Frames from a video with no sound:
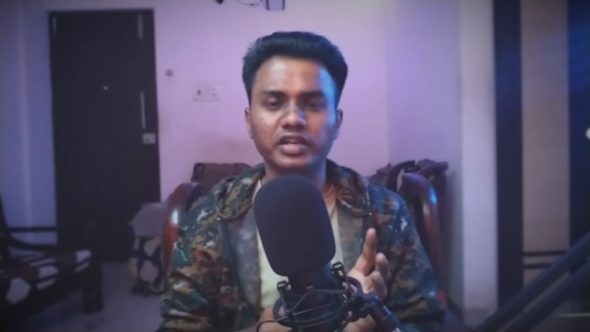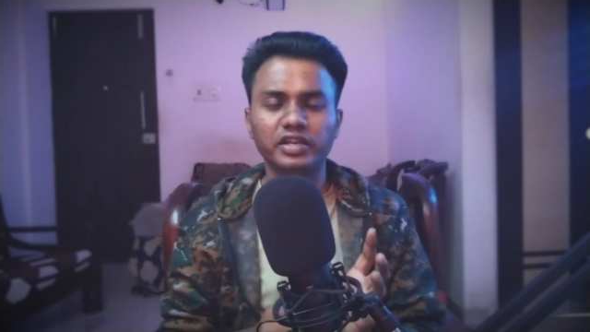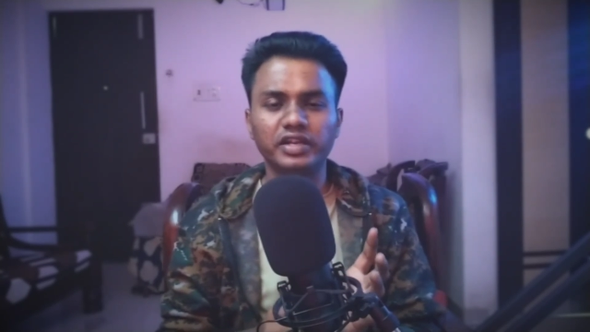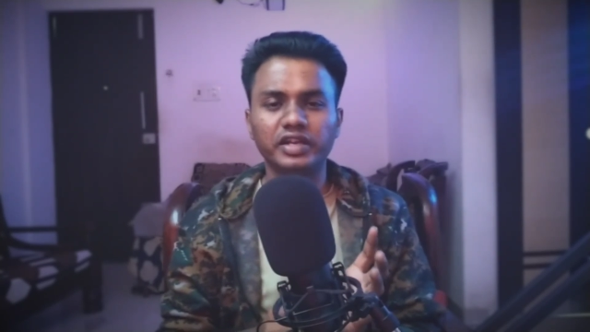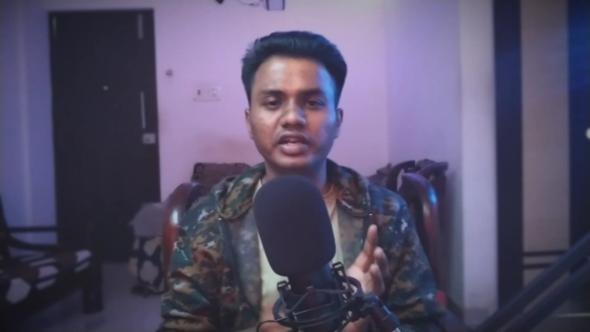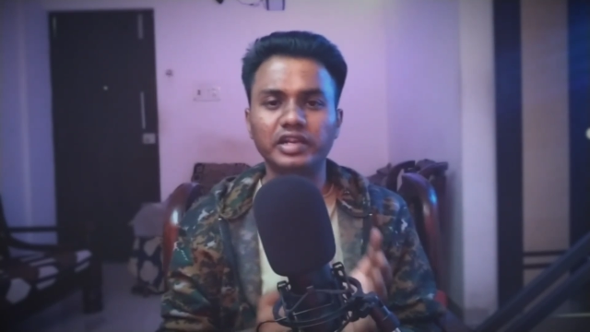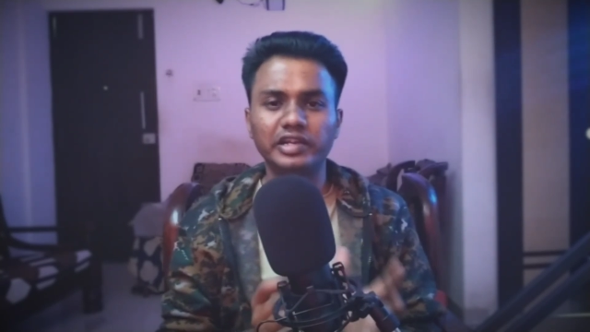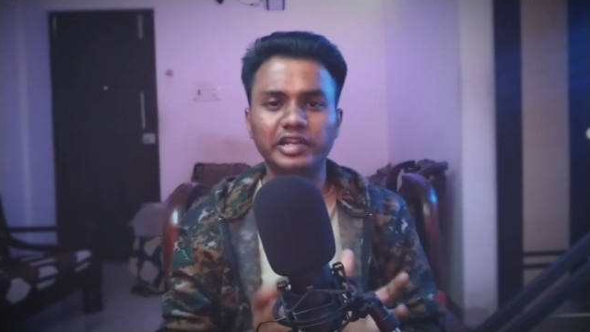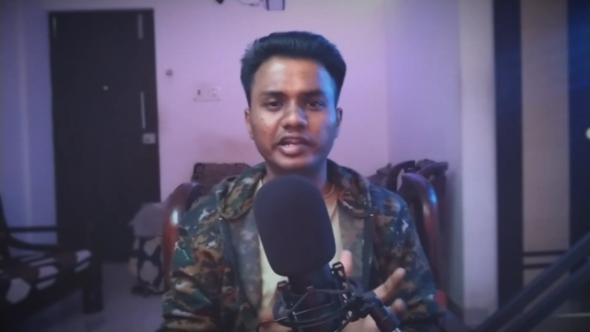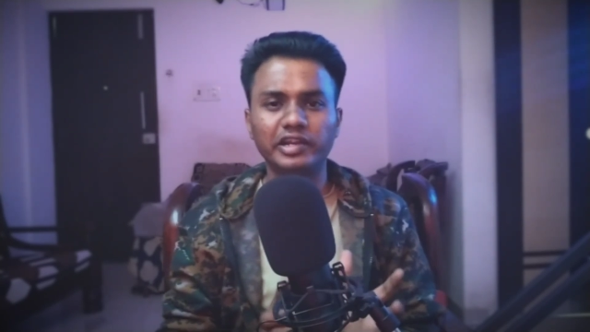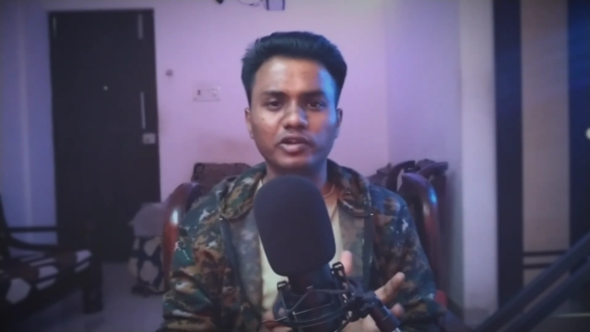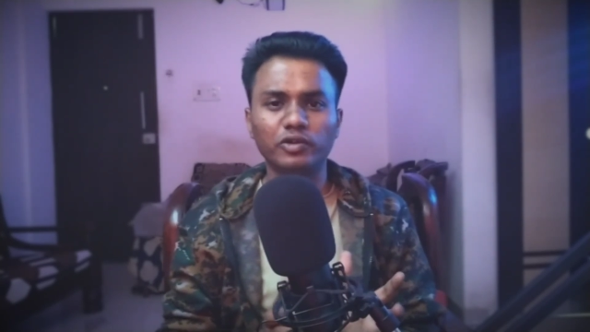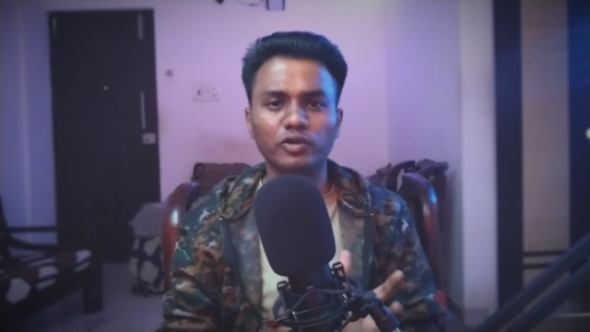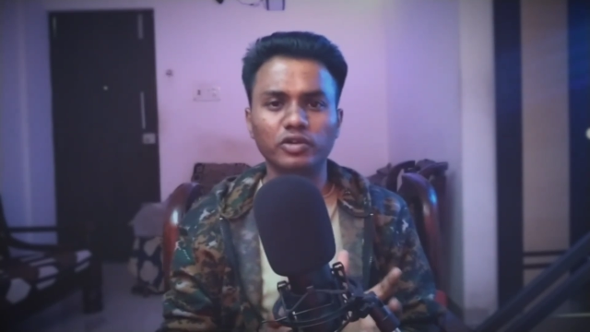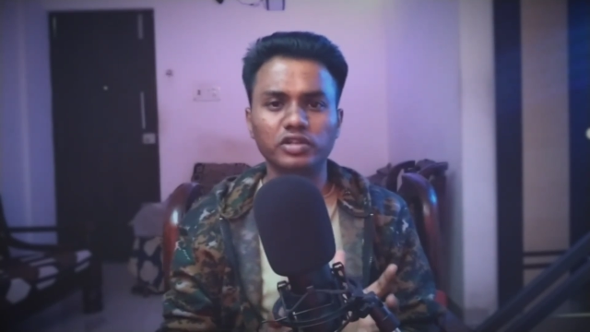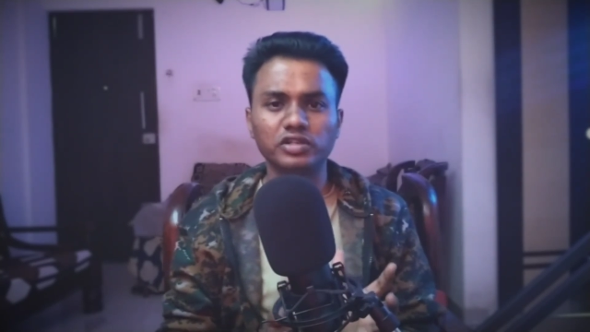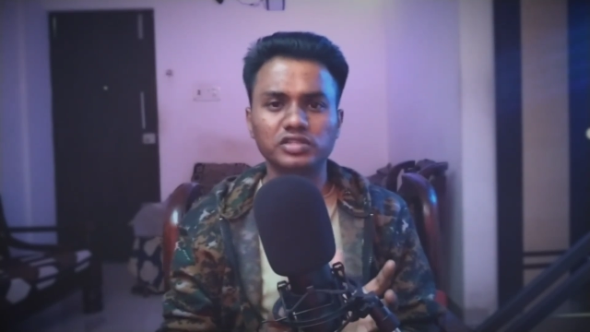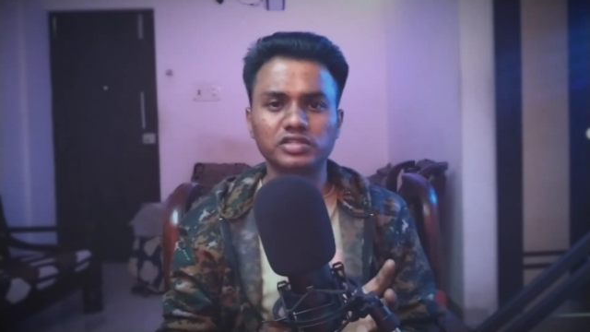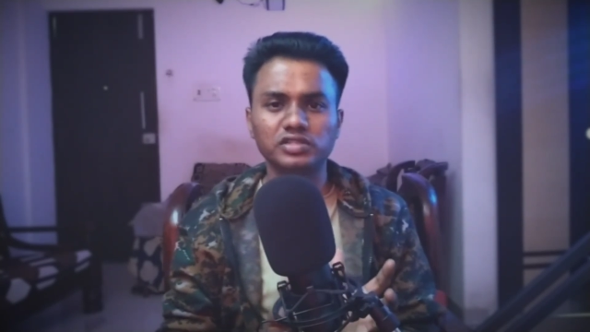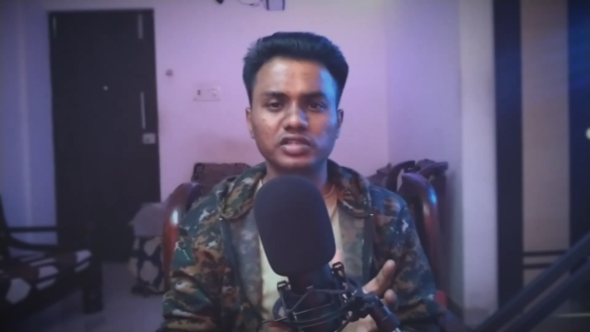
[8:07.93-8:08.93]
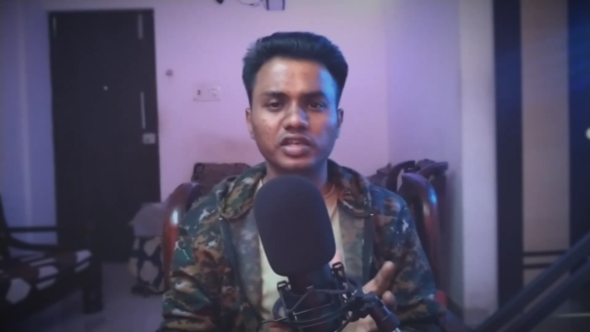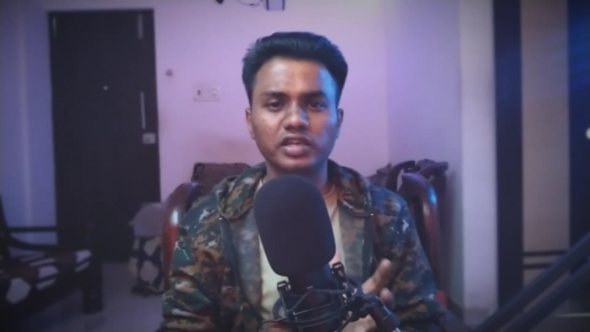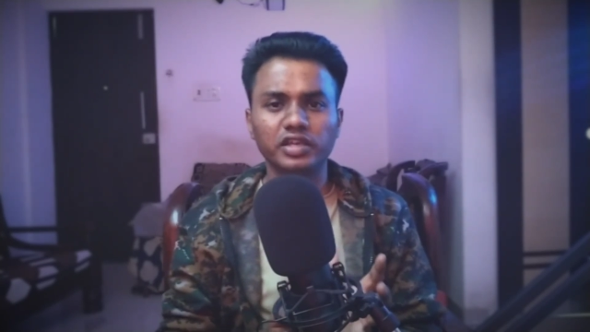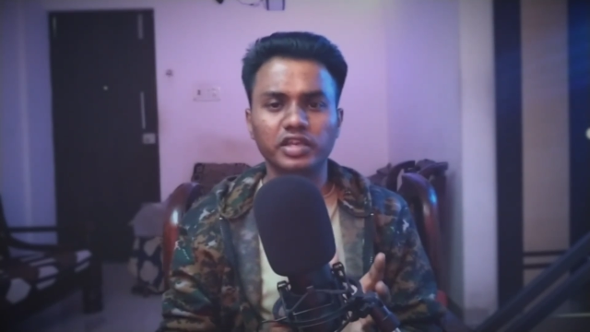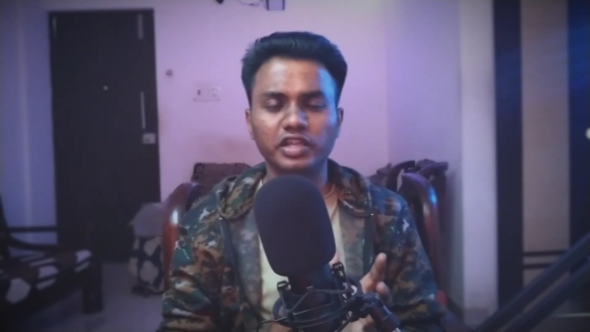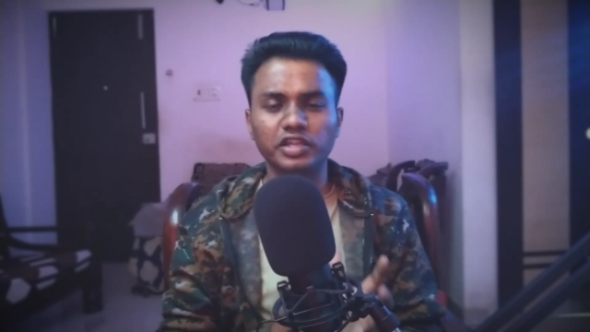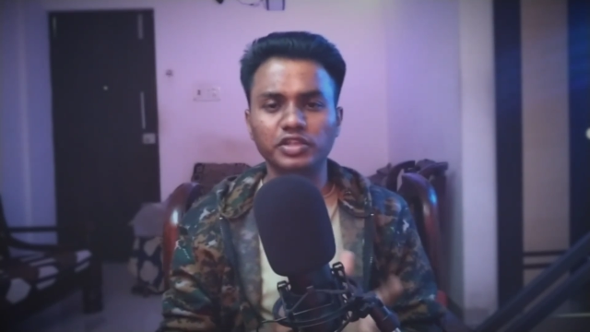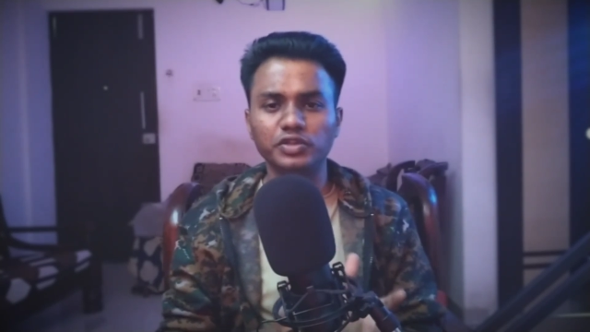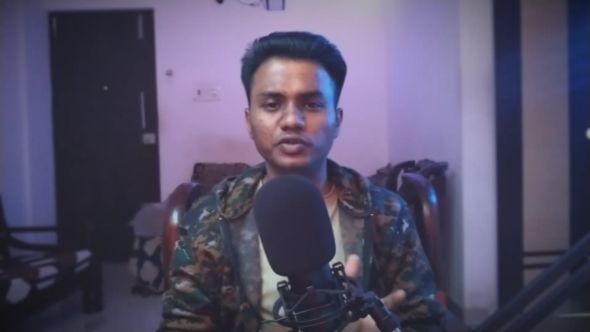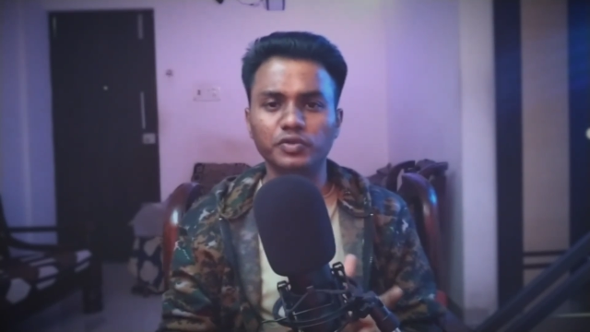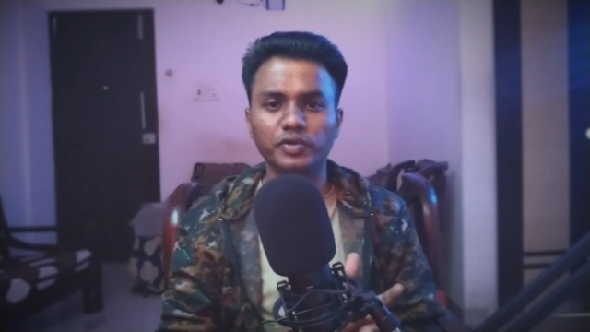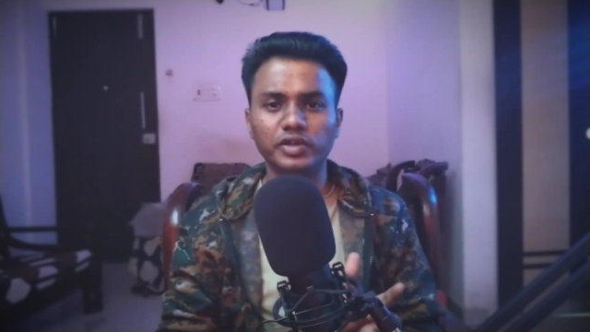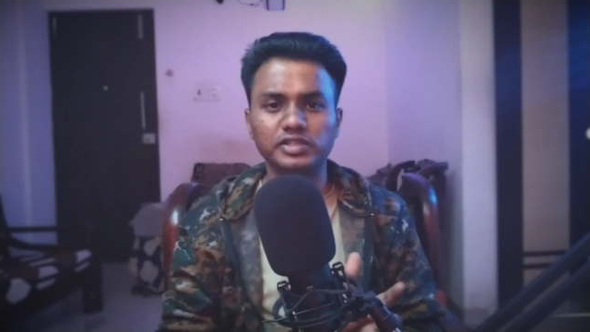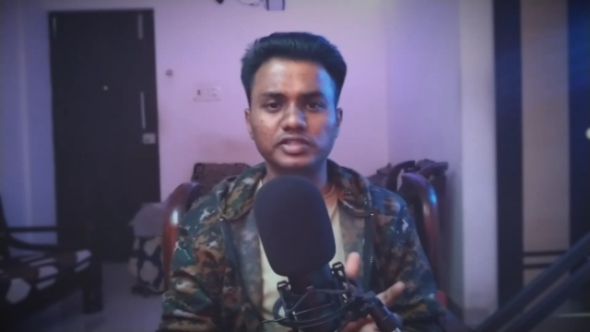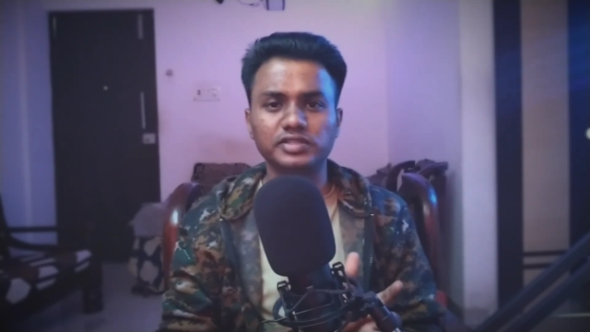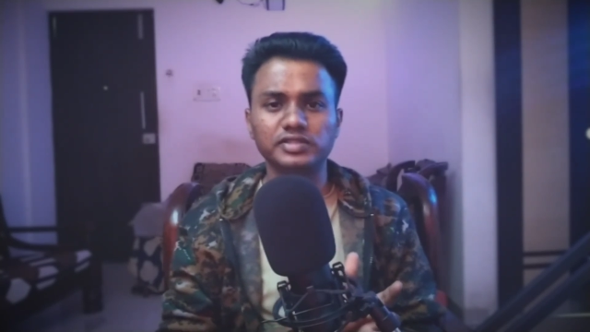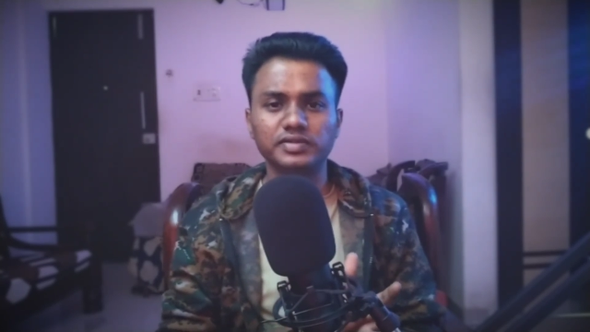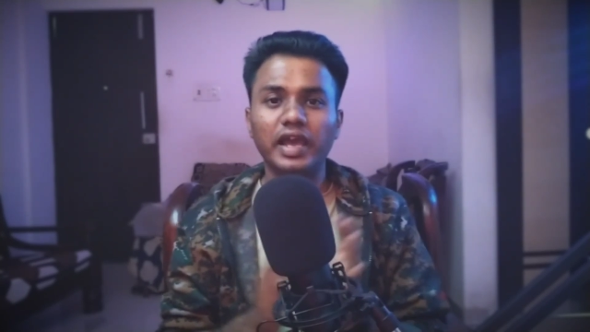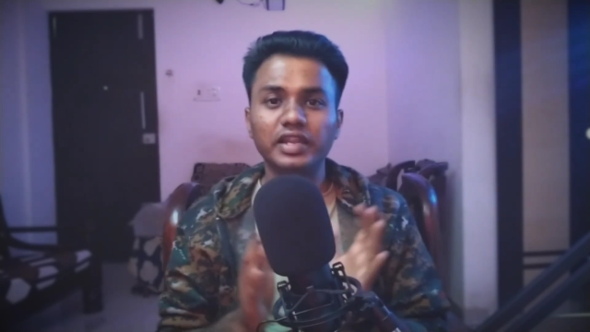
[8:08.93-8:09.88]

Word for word: one hundred ten dollars in U S.